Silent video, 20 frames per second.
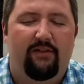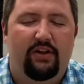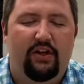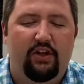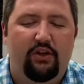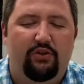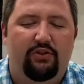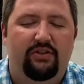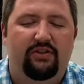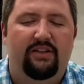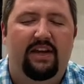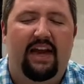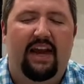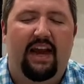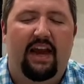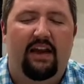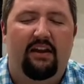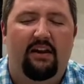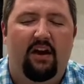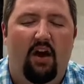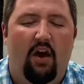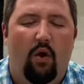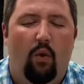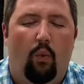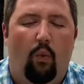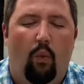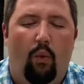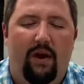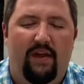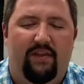and you stand
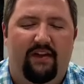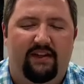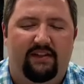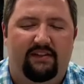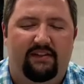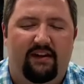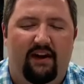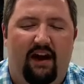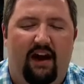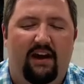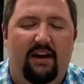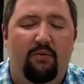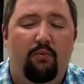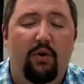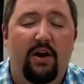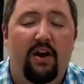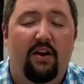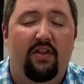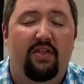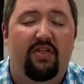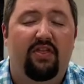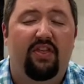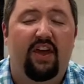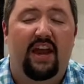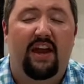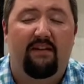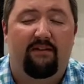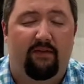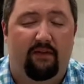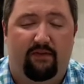with us, God. And we are
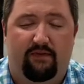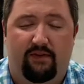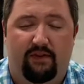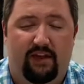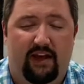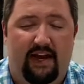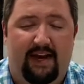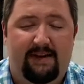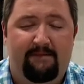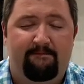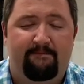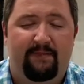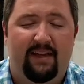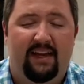thankful for that.